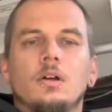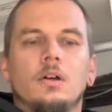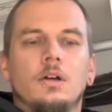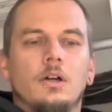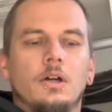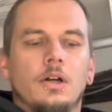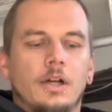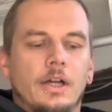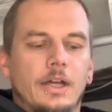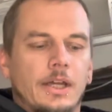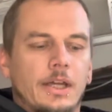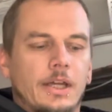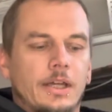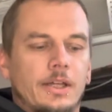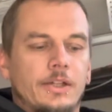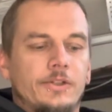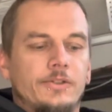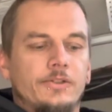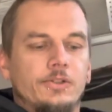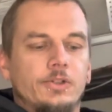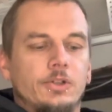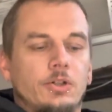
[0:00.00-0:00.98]
All right,
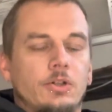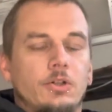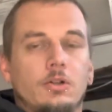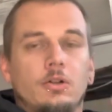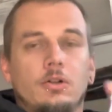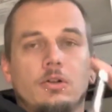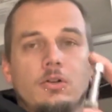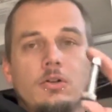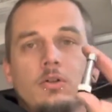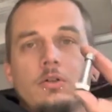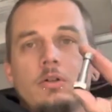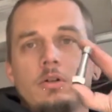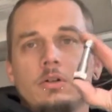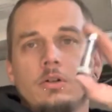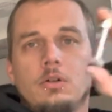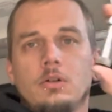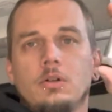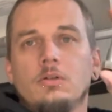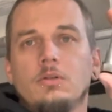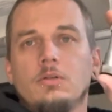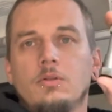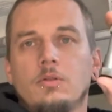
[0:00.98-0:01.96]
guys, so
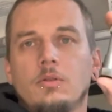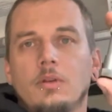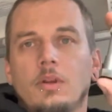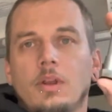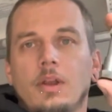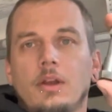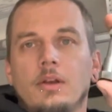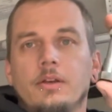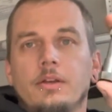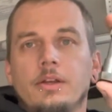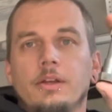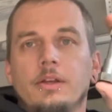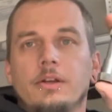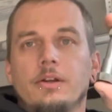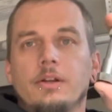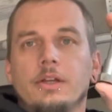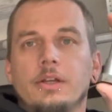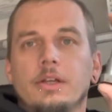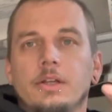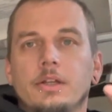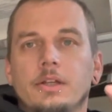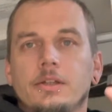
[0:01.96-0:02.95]
here
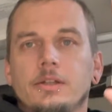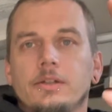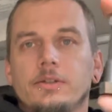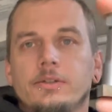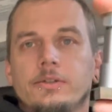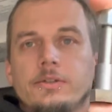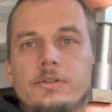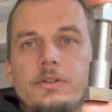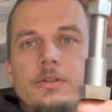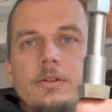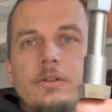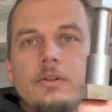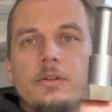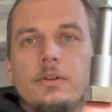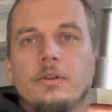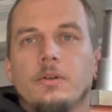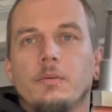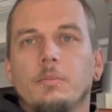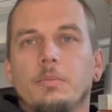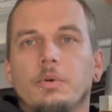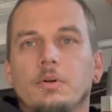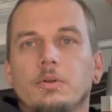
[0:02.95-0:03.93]
is
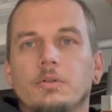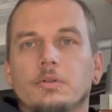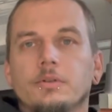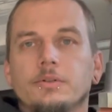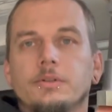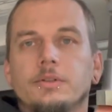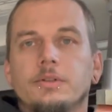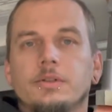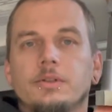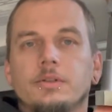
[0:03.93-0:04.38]
the bolt.